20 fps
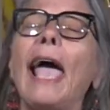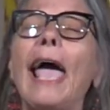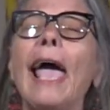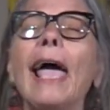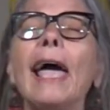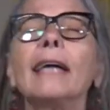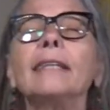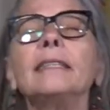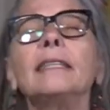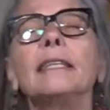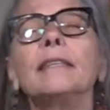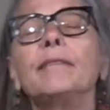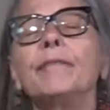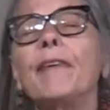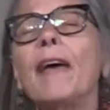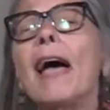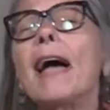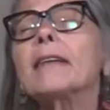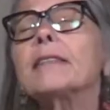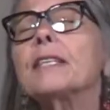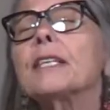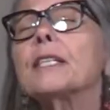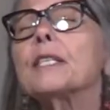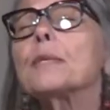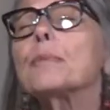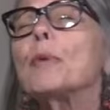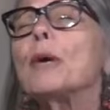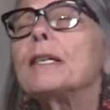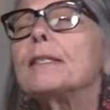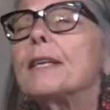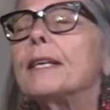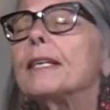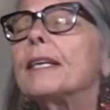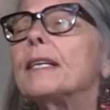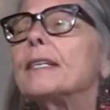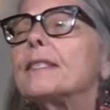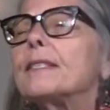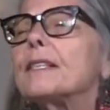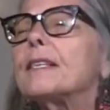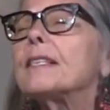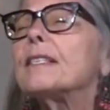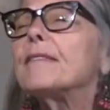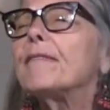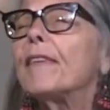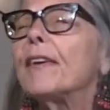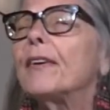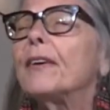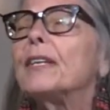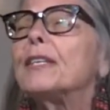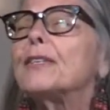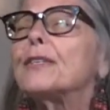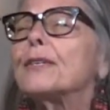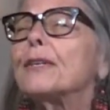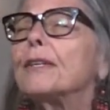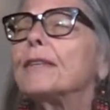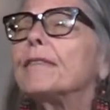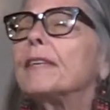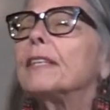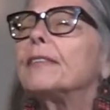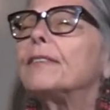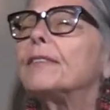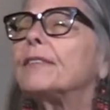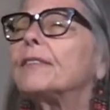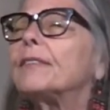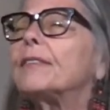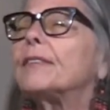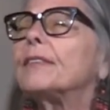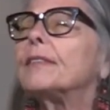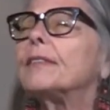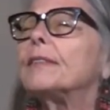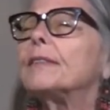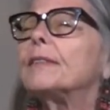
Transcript: and in fact, expressing as this very service.